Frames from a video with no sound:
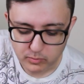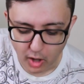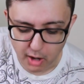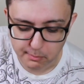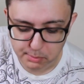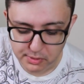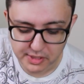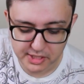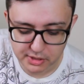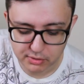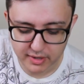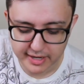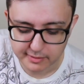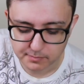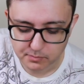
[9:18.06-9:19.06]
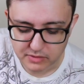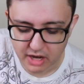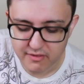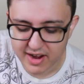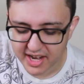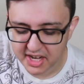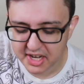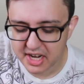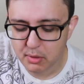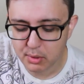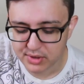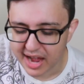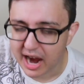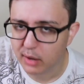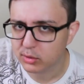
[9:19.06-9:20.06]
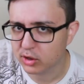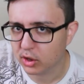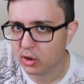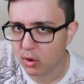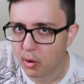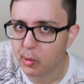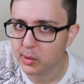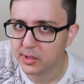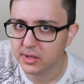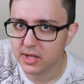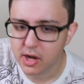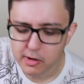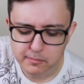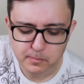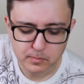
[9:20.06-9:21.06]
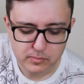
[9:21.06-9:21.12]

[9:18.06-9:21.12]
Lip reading: are pretty great. If I could get it without the corn in there,